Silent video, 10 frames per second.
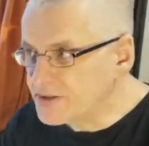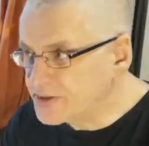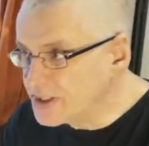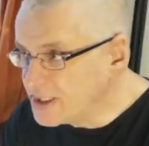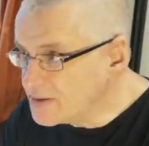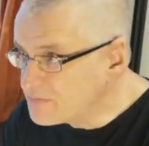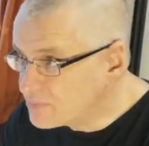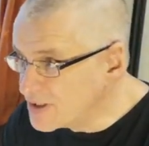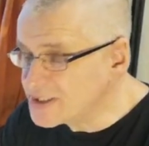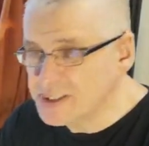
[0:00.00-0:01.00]
The
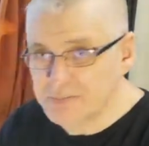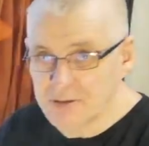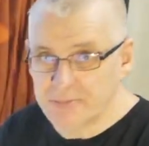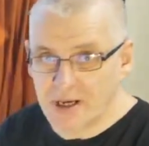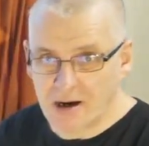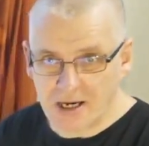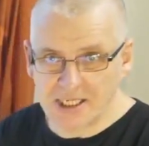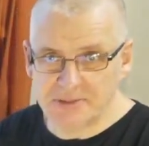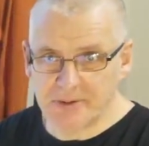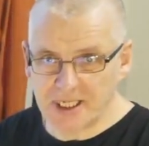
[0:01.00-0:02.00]
principle
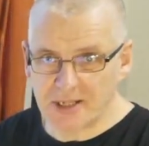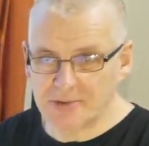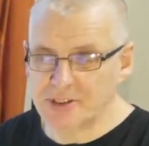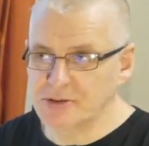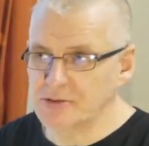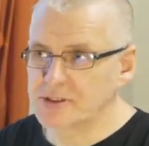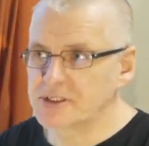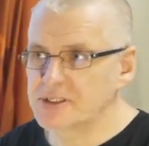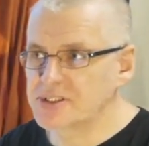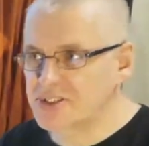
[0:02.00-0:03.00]
behind being able to
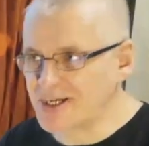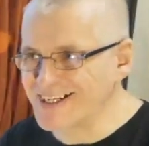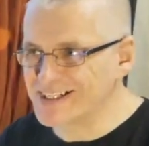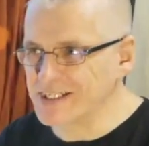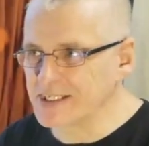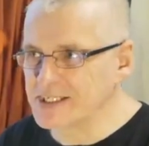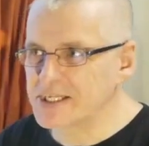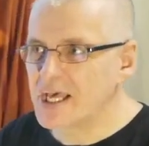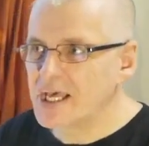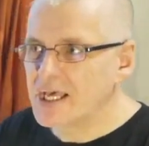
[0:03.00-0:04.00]
sight sing is
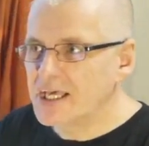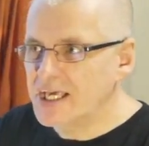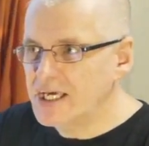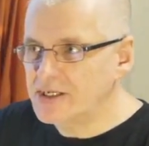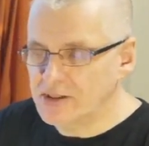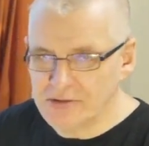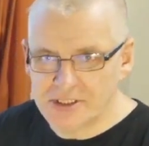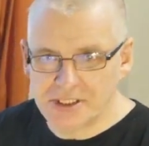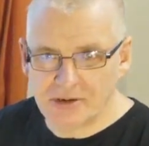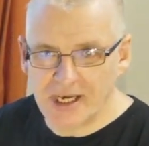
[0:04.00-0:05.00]
hear notes
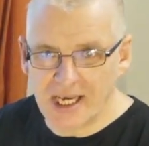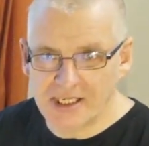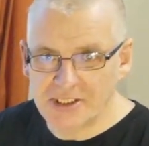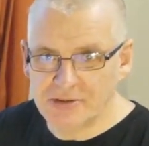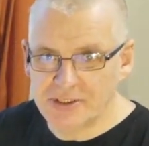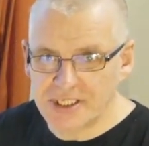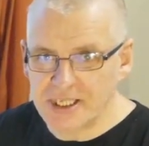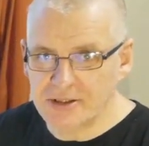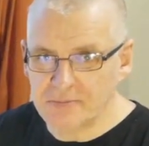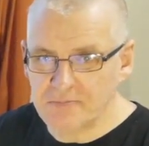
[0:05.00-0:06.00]
in your head as you see
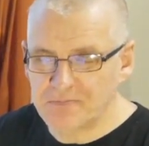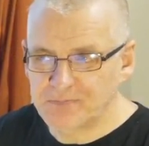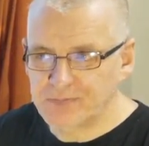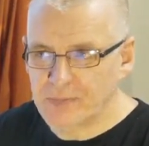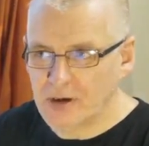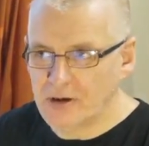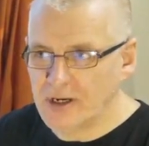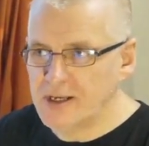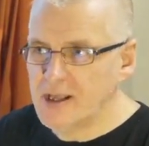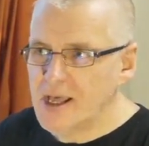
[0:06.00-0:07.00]
them, all
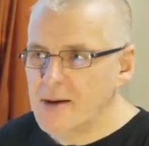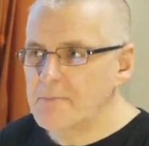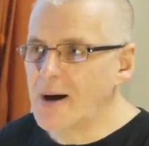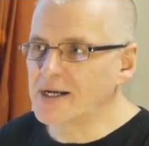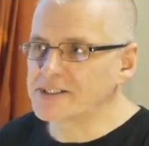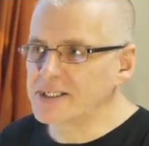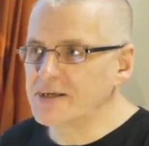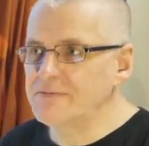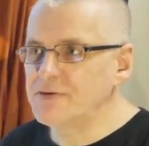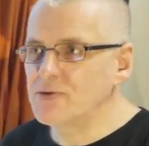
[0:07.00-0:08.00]
right? But
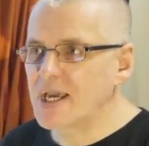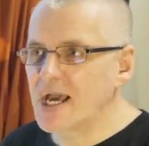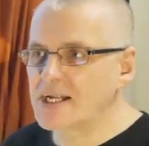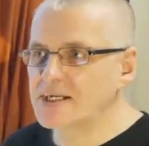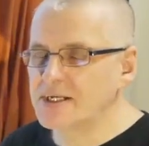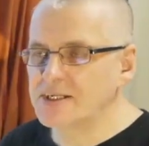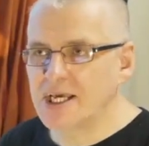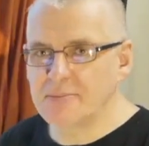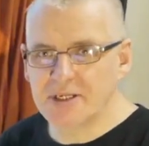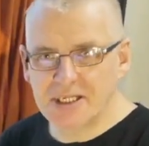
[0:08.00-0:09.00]
if you can name
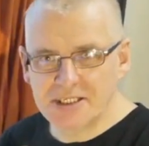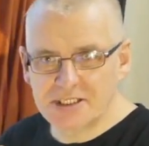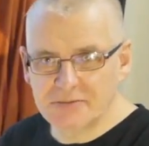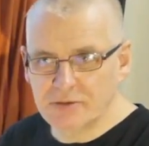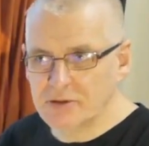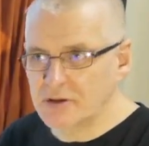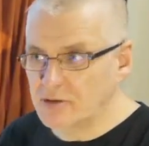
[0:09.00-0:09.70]
an interval,